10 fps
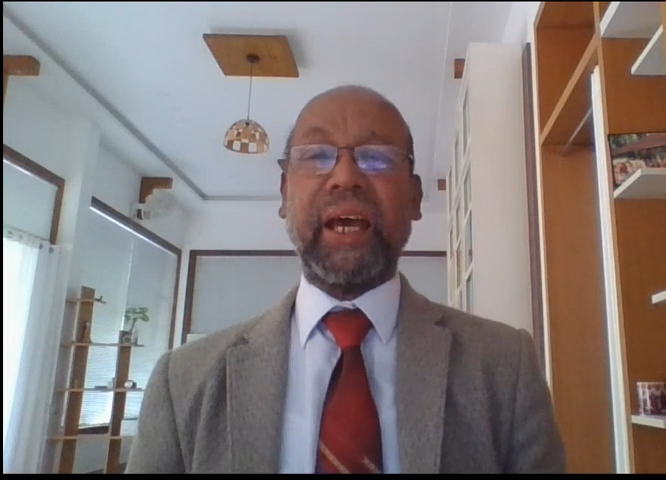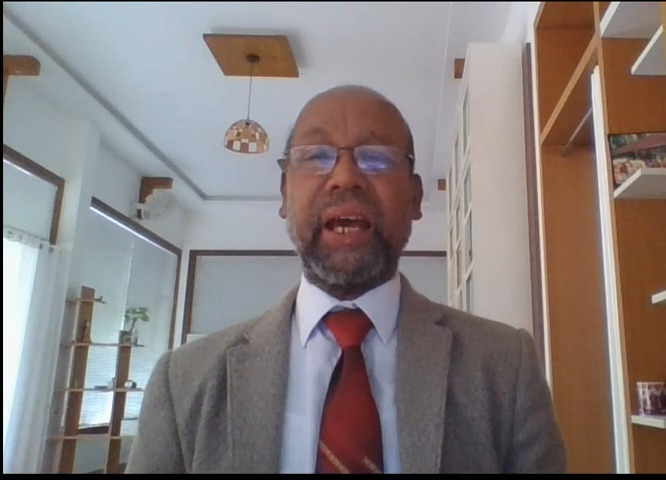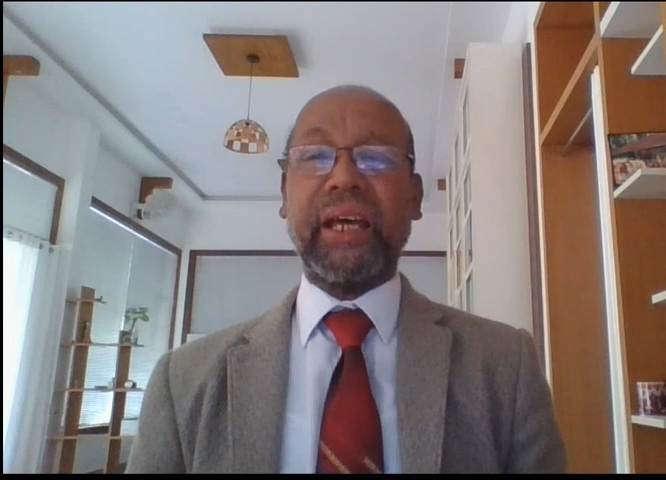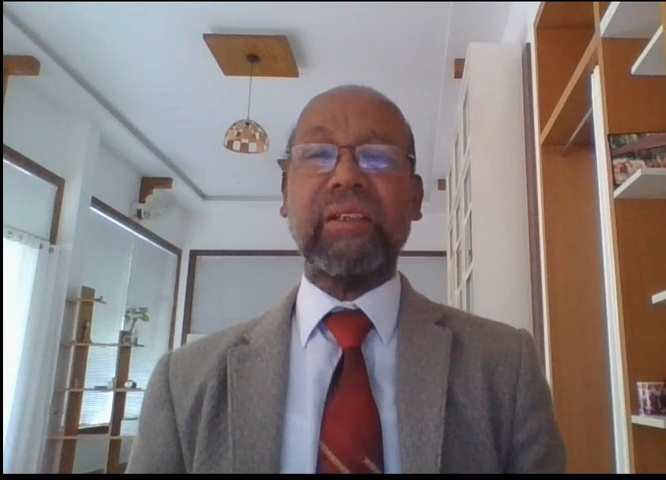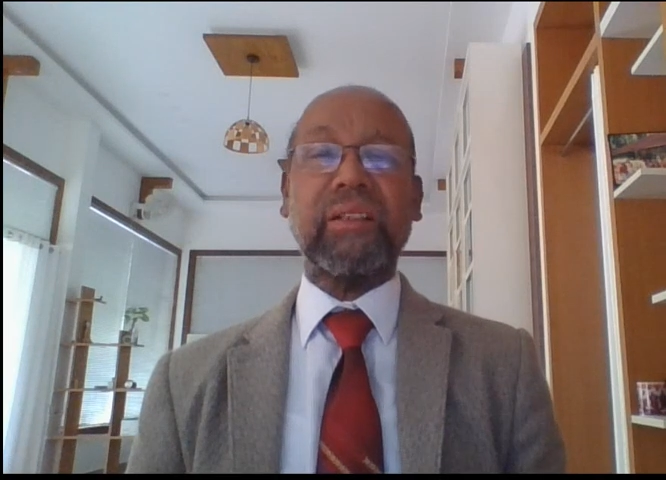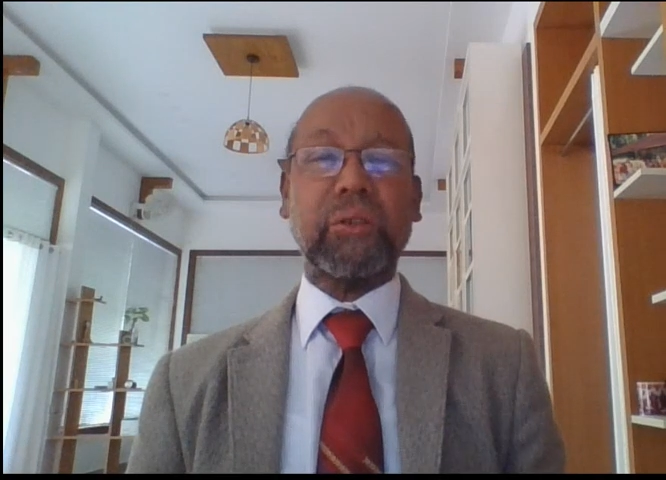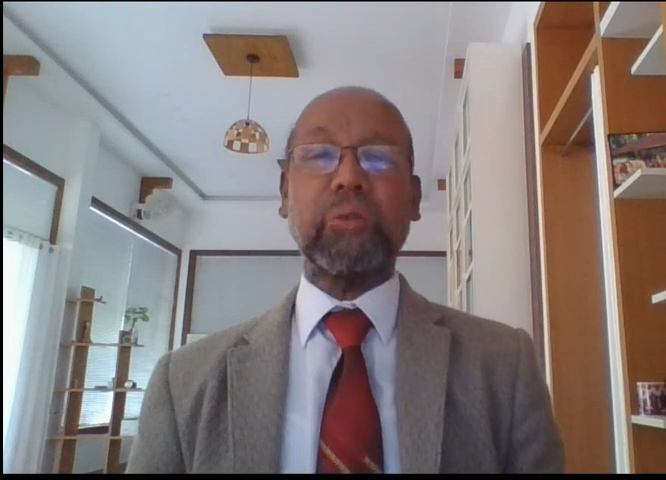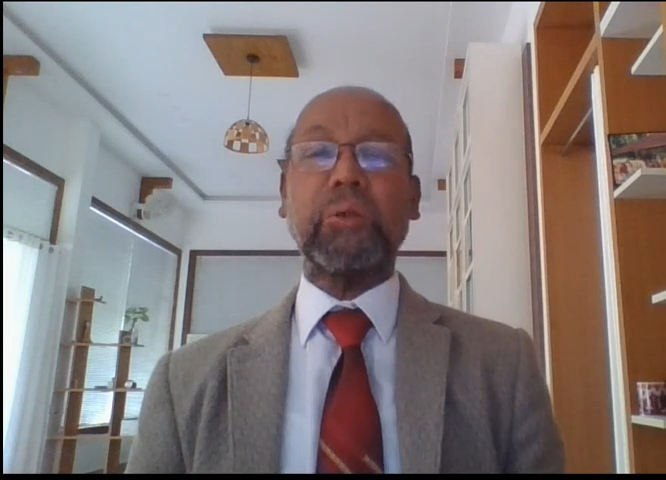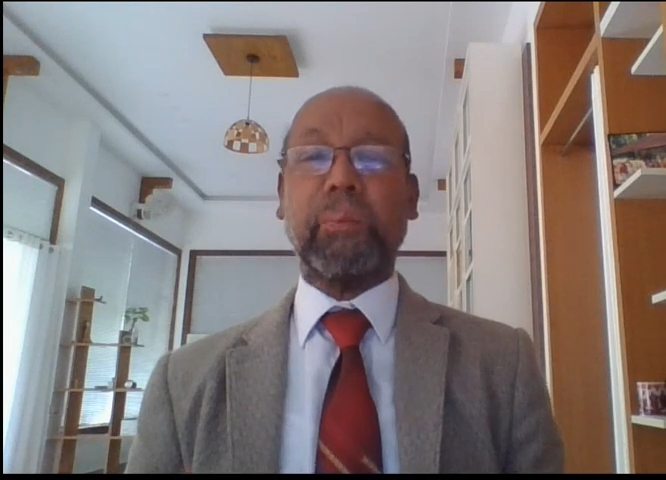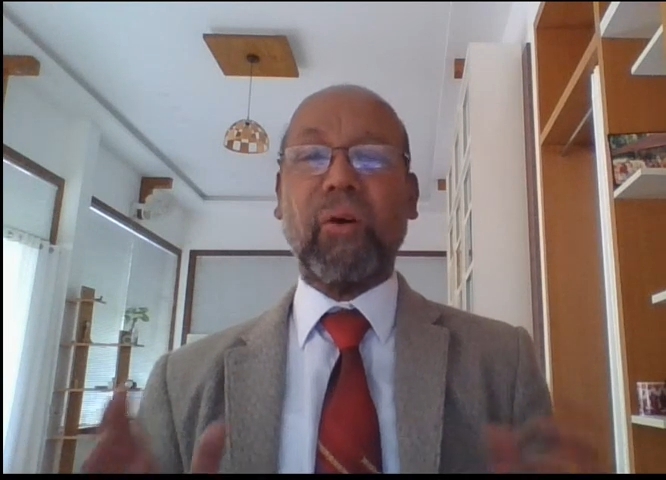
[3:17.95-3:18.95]
And
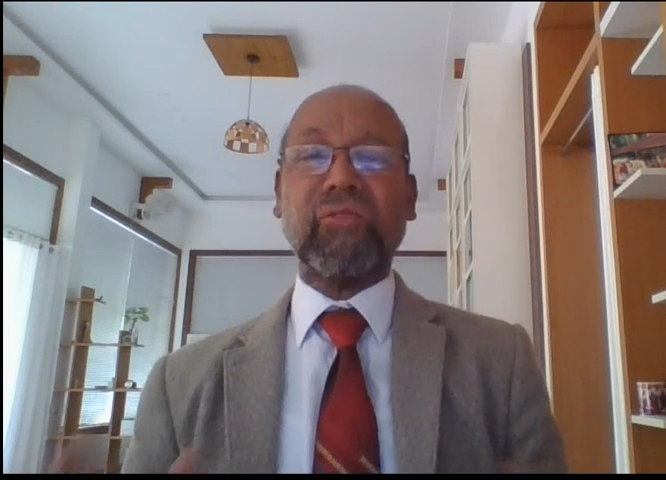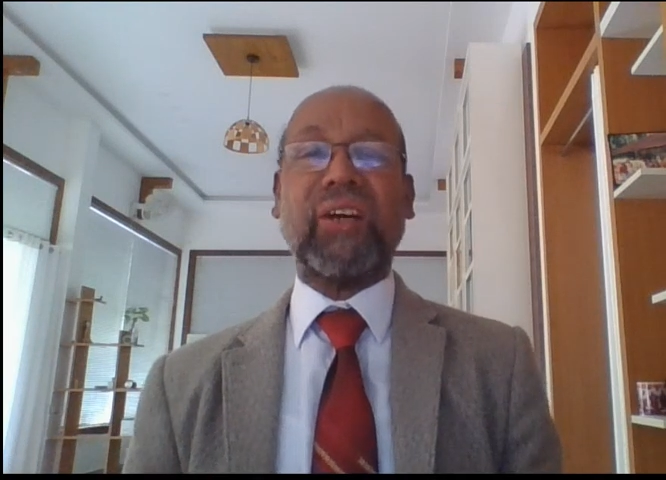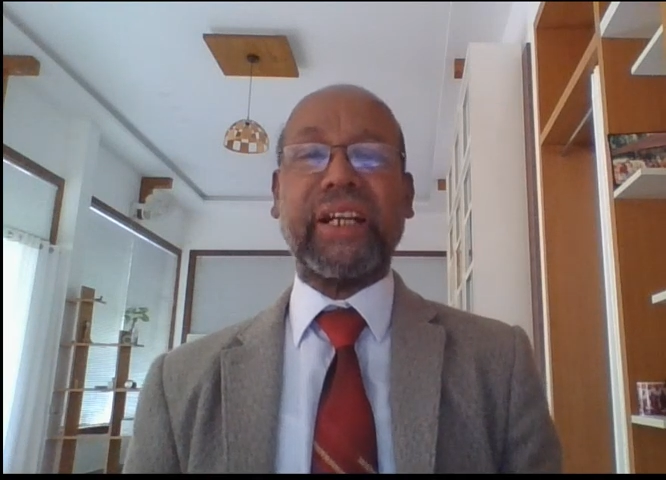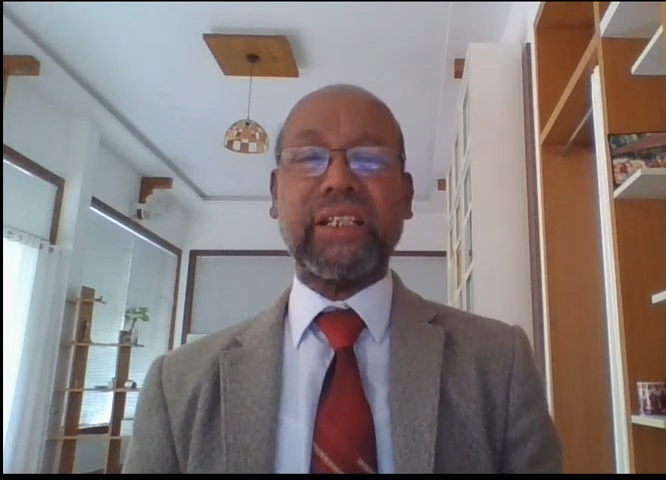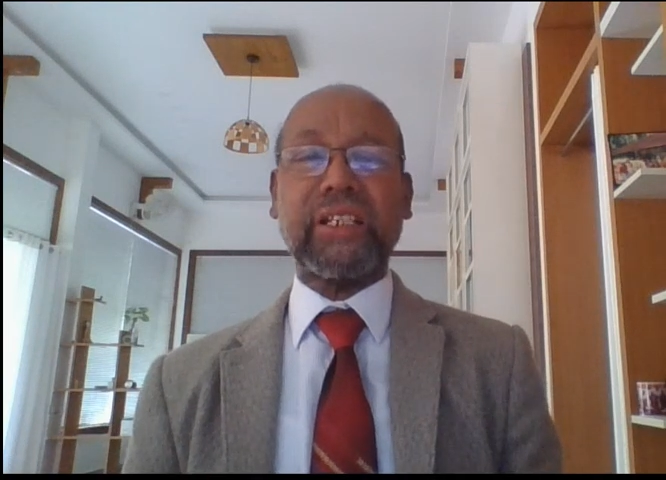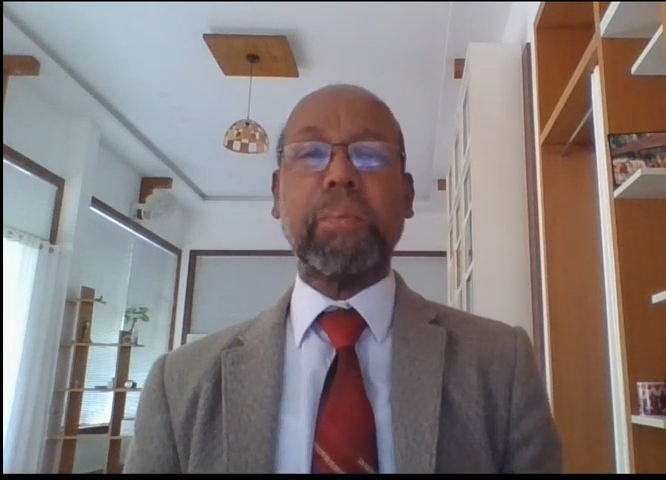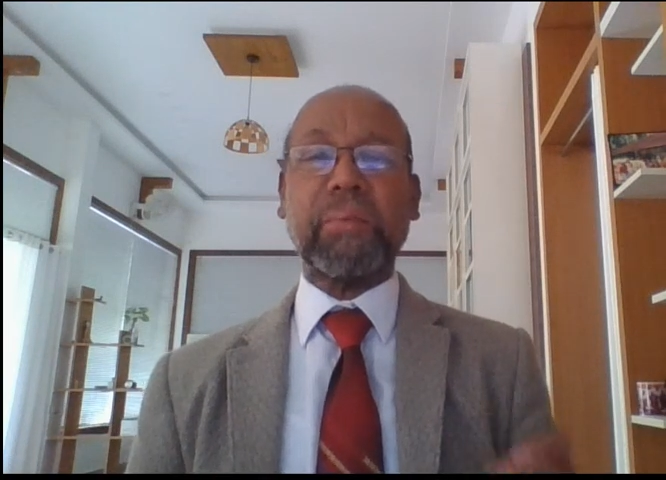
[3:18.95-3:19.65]
to poke fun at it,